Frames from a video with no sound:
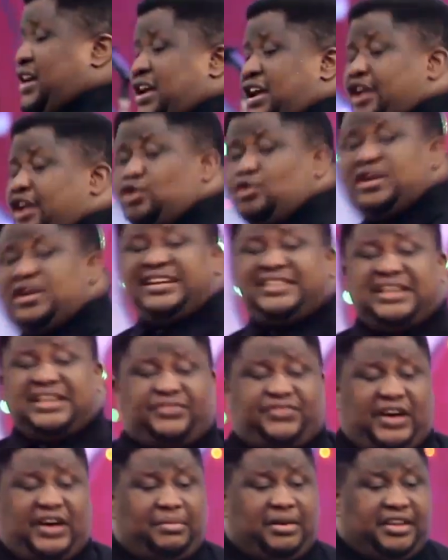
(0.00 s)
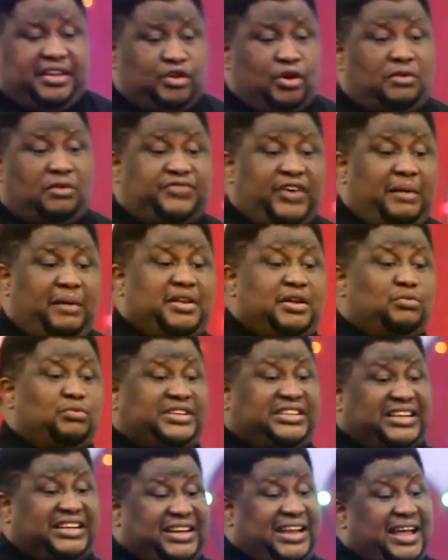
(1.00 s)
a united family. Your family will
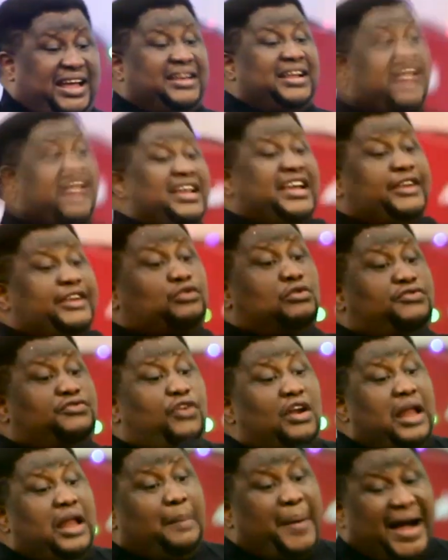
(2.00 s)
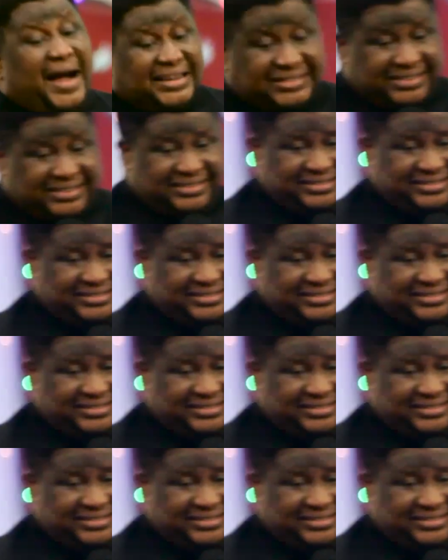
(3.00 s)
decline, it will fall apart.